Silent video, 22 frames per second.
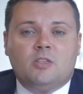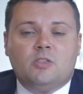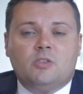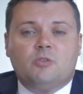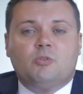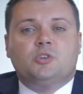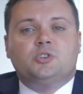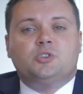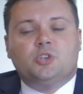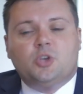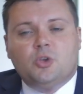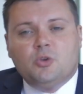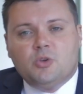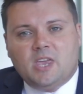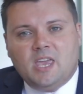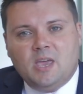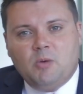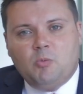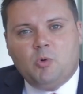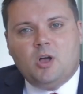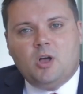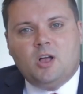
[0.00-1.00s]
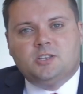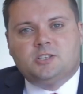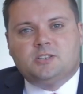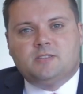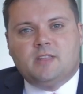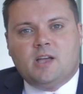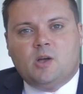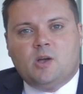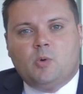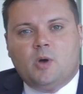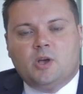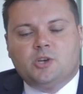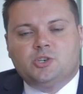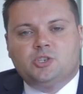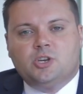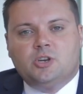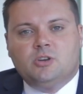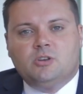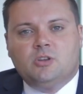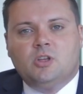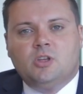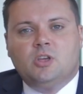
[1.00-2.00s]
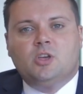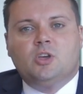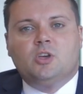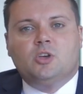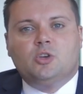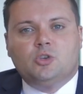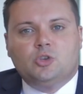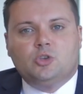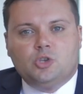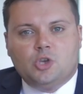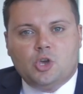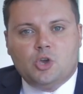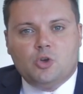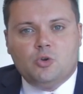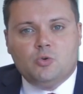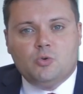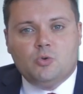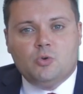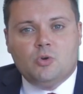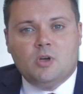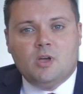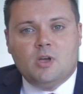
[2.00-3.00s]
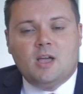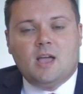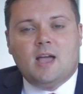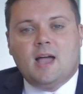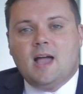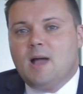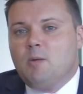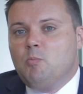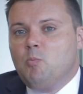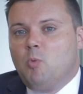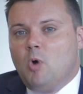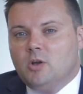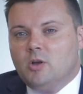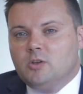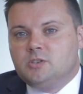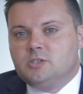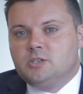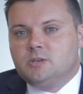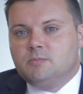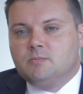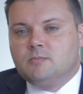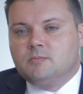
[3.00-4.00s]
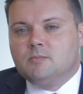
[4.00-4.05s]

There are 2 key words in that question, you and want.